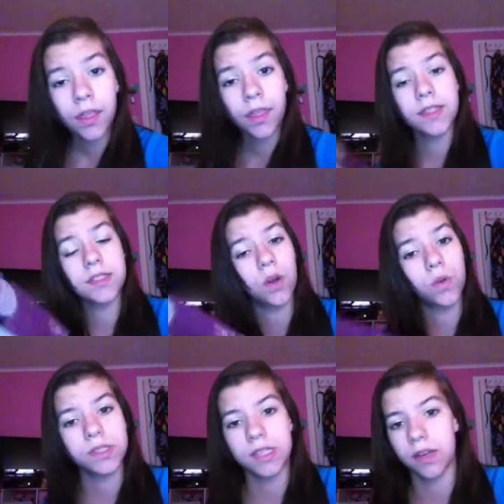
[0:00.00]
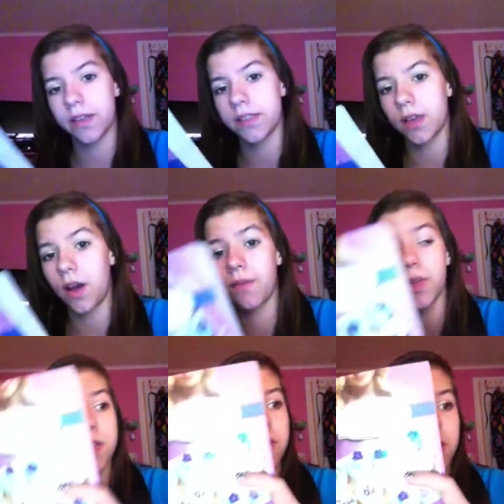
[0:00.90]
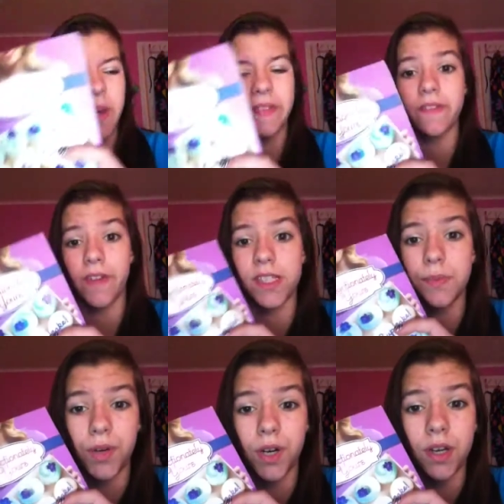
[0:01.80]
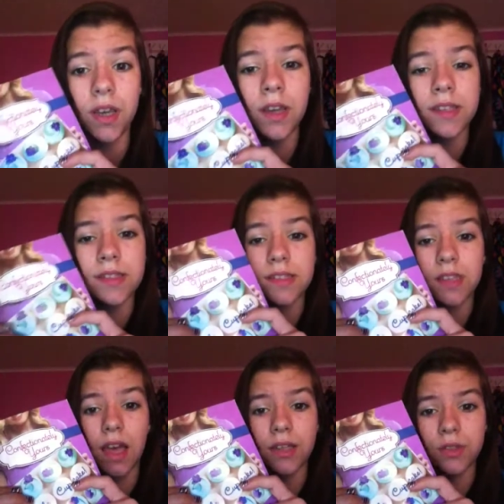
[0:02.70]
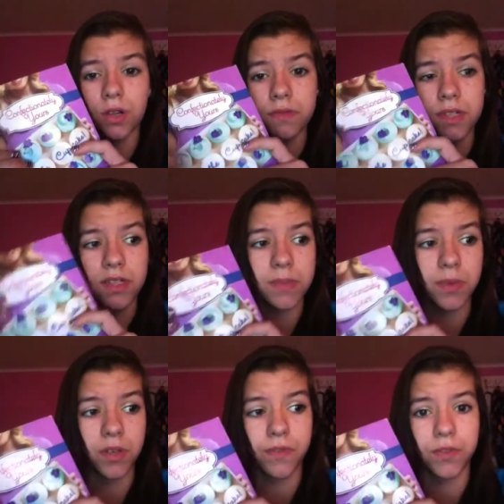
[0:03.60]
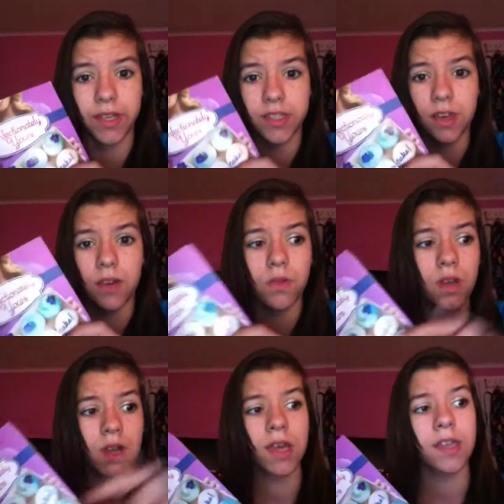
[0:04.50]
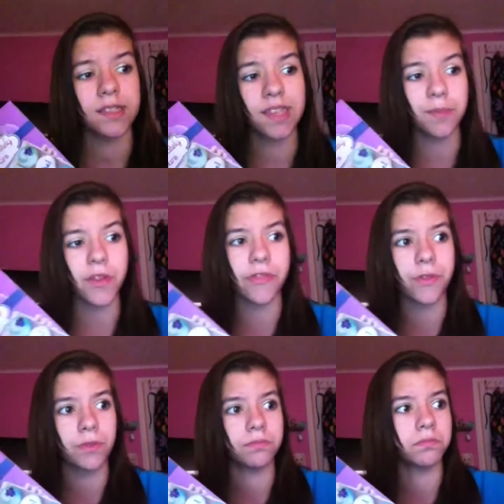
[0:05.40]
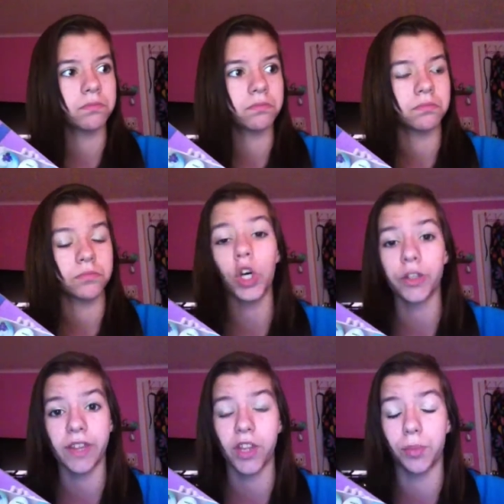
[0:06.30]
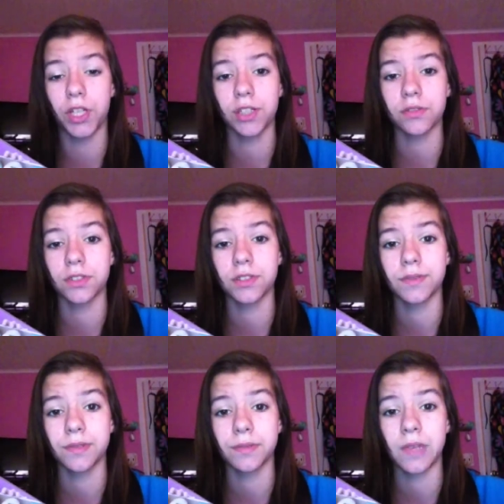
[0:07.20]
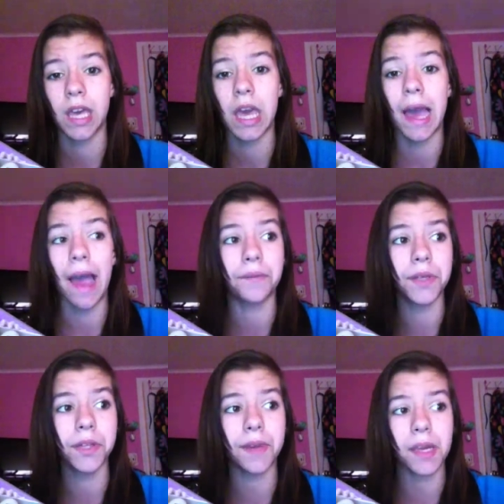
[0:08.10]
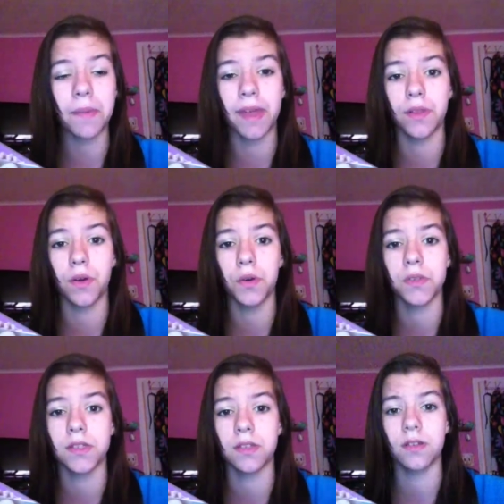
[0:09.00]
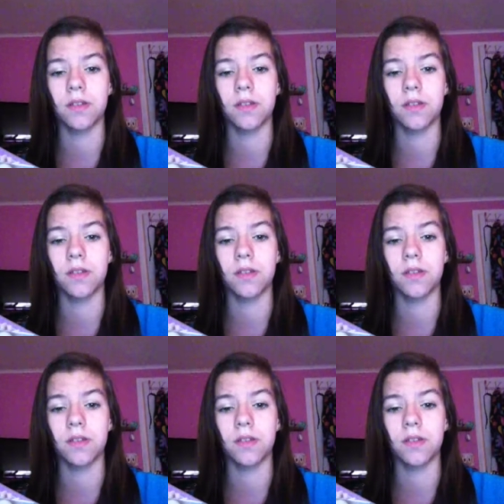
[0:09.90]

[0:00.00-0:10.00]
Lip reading: This is the whole series, so I really recommend this book. I started reading this book a few days ago. Same with all the other books. I really recommend those.